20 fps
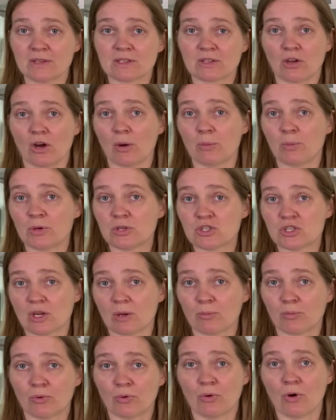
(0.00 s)
this carpet
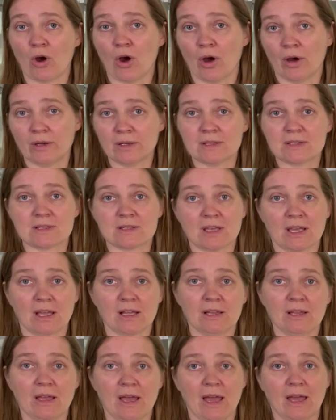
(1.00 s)
shampoo on
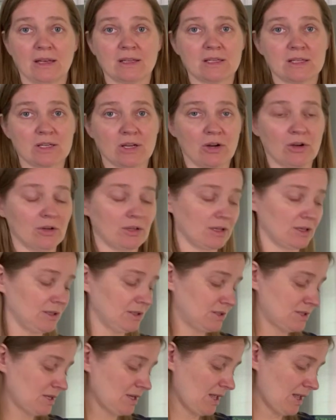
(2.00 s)
sale at
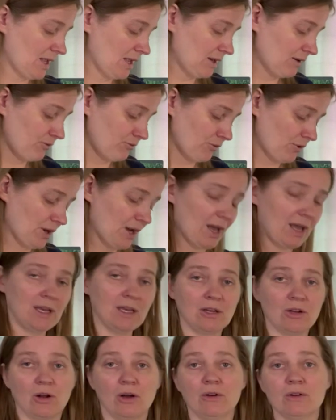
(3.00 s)
Target, and for
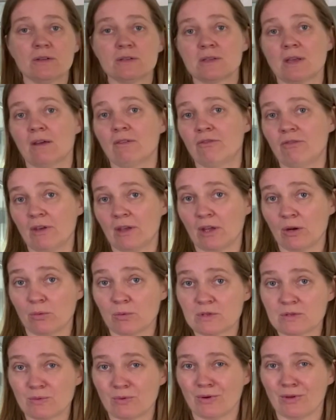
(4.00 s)
$90 I figured it
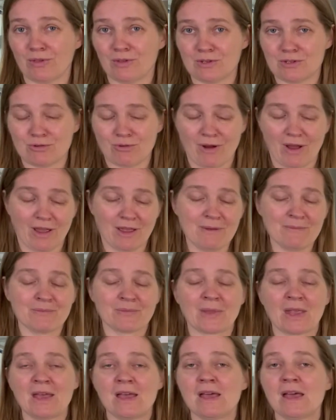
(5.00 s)
was worth a try.
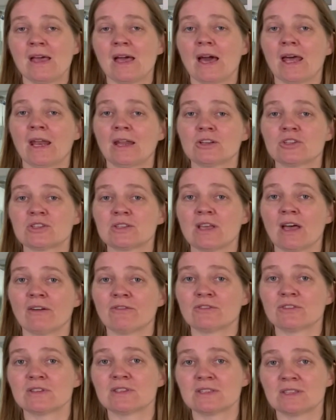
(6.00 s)
And I just
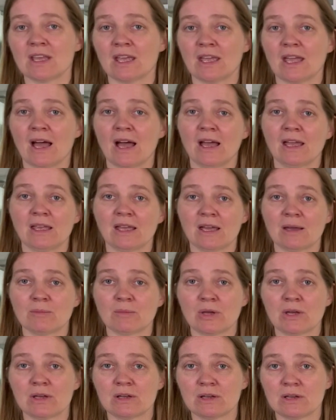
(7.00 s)
have to say I
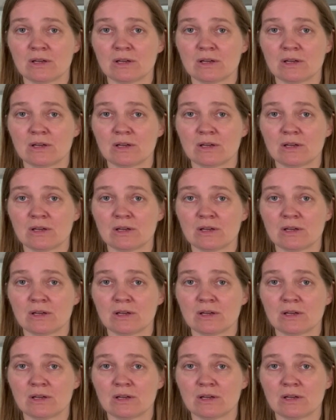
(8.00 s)
am